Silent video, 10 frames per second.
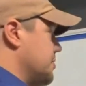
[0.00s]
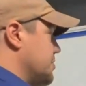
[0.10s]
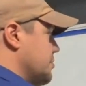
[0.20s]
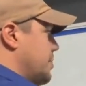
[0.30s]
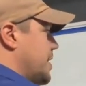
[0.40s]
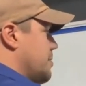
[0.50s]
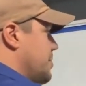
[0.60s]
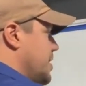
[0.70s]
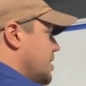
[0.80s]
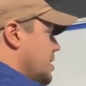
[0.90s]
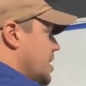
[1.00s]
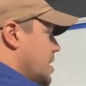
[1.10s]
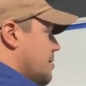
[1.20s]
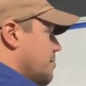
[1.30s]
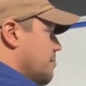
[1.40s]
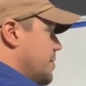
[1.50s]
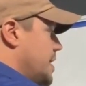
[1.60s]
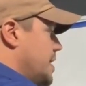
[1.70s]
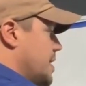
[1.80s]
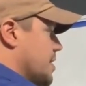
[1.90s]
So we can be
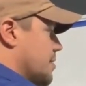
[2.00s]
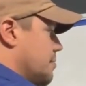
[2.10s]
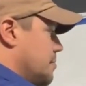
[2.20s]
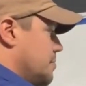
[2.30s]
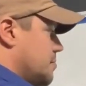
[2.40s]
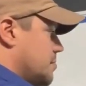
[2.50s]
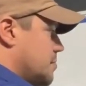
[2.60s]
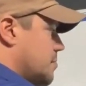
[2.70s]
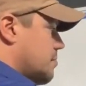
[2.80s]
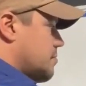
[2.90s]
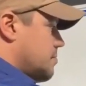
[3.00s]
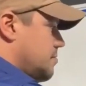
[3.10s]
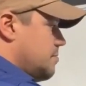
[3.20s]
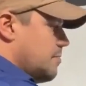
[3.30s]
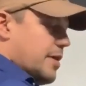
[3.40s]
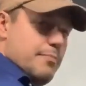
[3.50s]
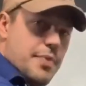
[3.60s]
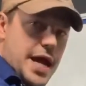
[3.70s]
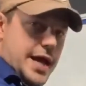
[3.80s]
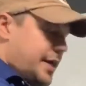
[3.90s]
medium
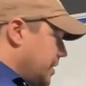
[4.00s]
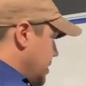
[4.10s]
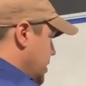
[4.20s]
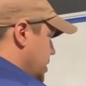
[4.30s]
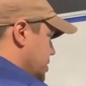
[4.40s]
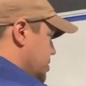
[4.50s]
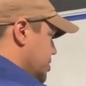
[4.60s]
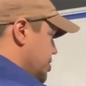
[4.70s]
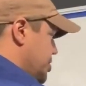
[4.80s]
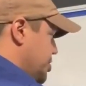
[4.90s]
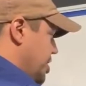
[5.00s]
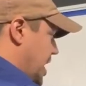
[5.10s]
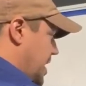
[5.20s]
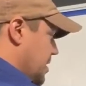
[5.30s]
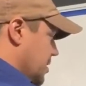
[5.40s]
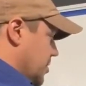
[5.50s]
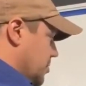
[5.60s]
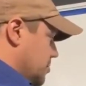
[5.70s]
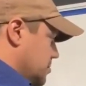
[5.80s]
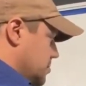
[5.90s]
bank to shallow
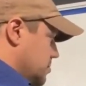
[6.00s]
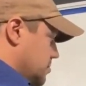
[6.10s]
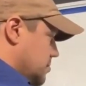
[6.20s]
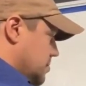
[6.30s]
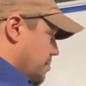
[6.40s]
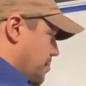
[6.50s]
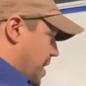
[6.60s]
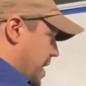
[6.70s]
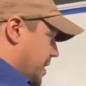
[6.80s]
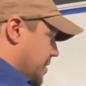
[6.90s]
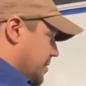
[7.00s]
bank.